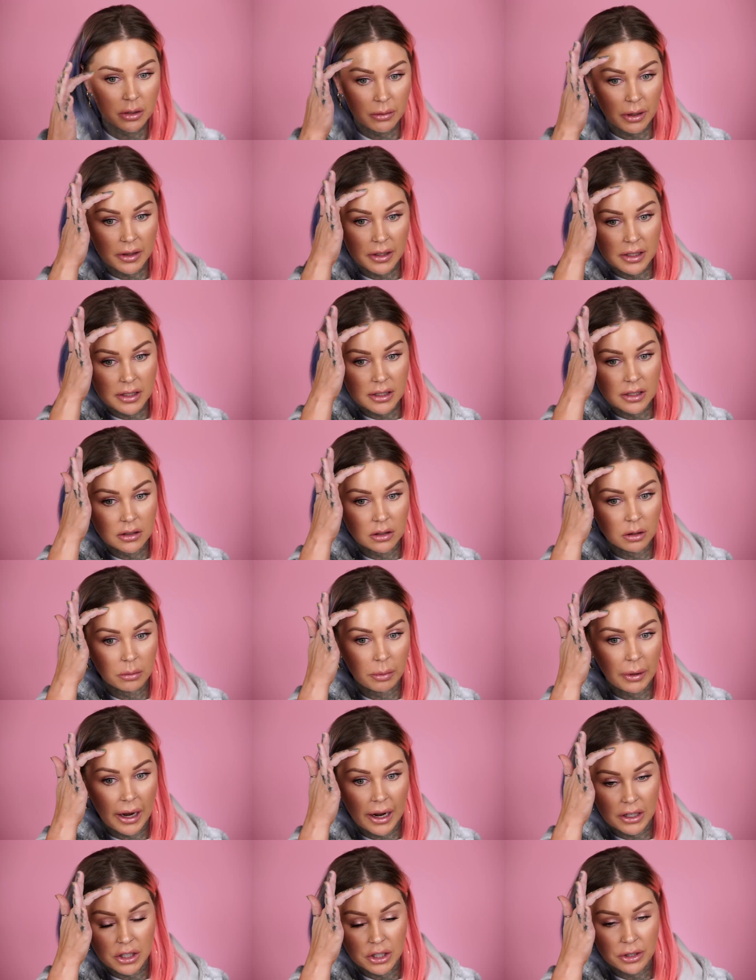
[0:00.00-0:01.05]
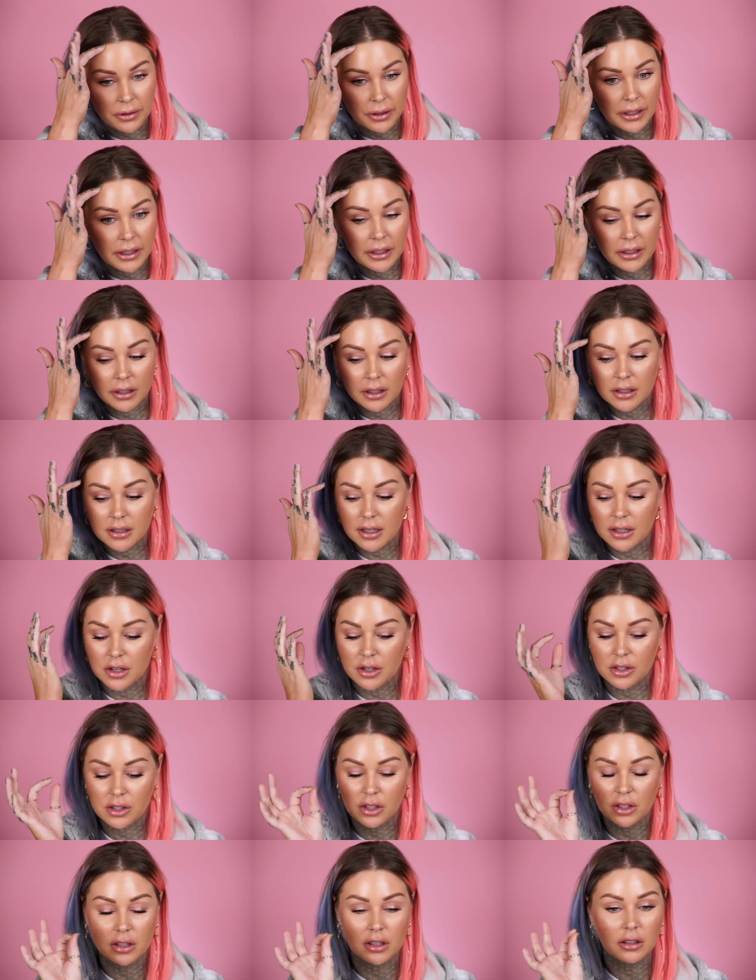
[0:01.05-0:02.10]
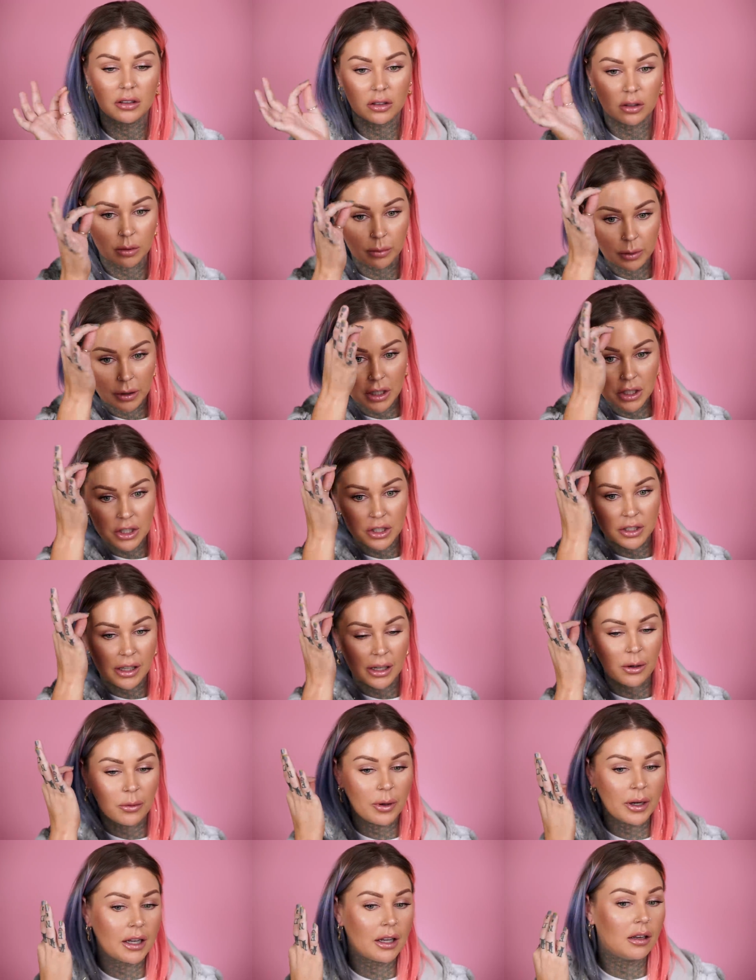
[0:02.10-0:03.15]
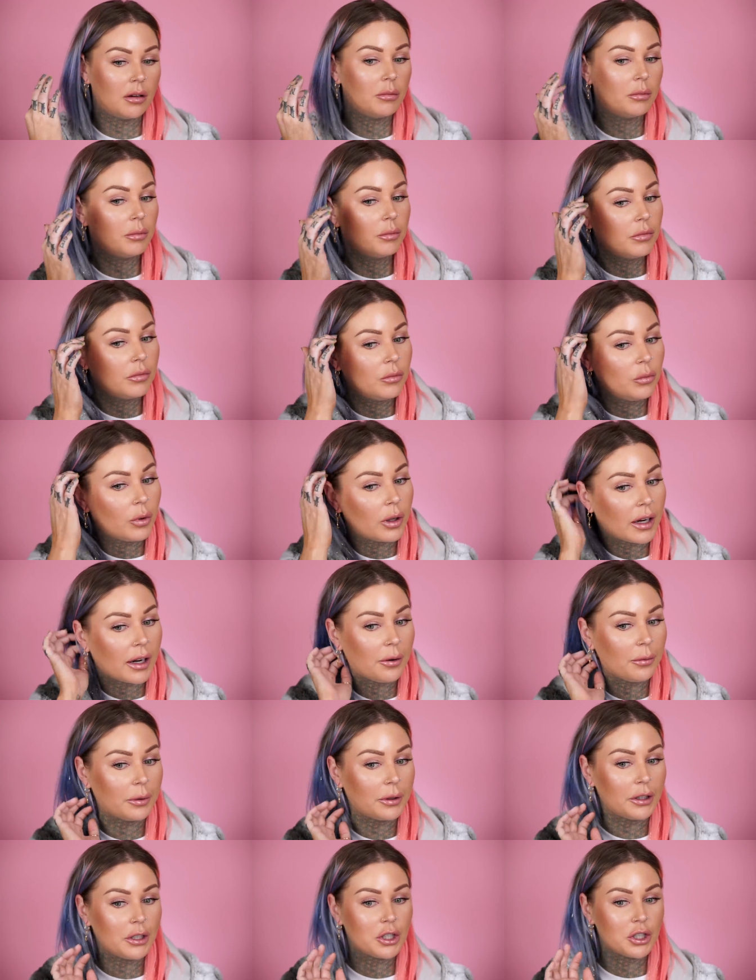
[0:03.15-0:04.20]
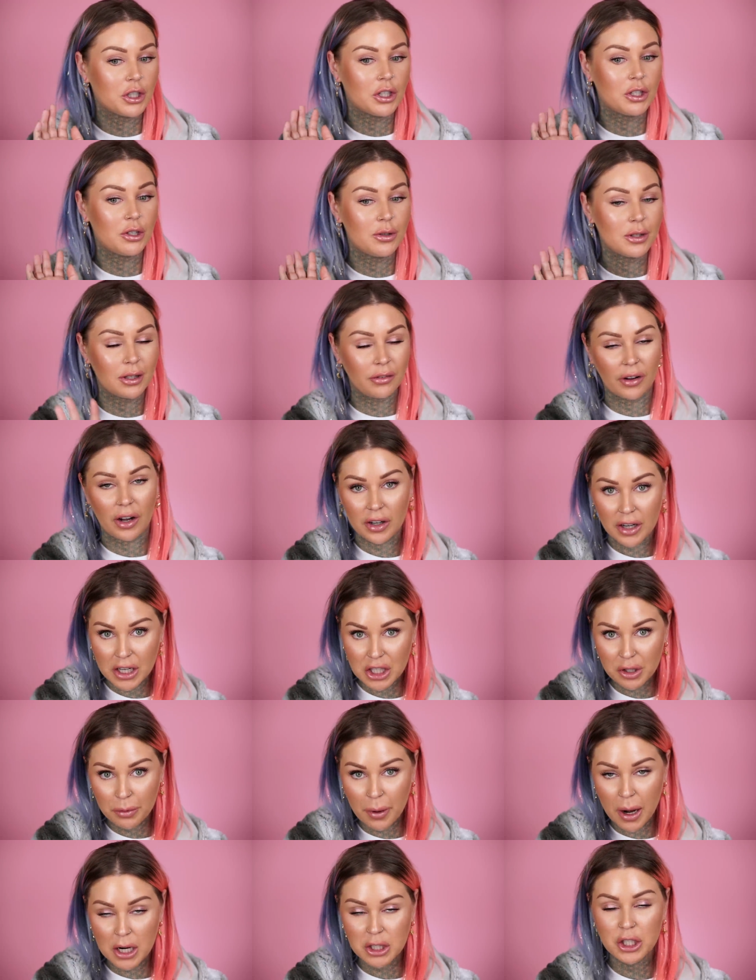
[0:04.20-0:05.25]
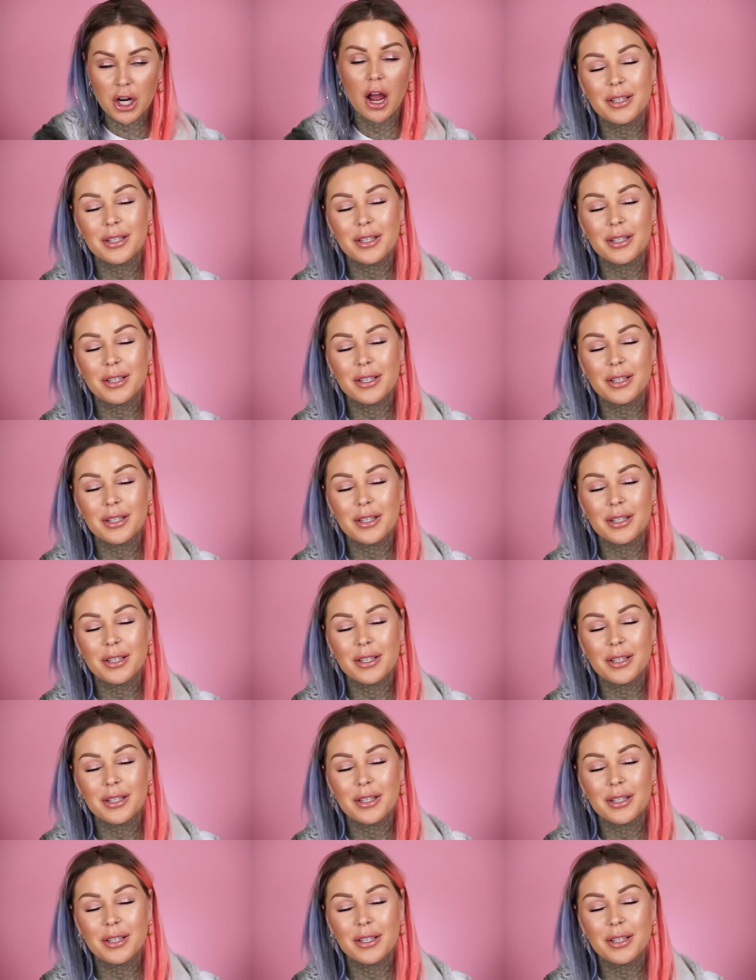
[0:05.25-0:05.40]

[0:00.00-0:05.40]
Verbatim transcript: is why this is a little patchy right here, because I just took the little brush and like went in when I really should use the foundation brush.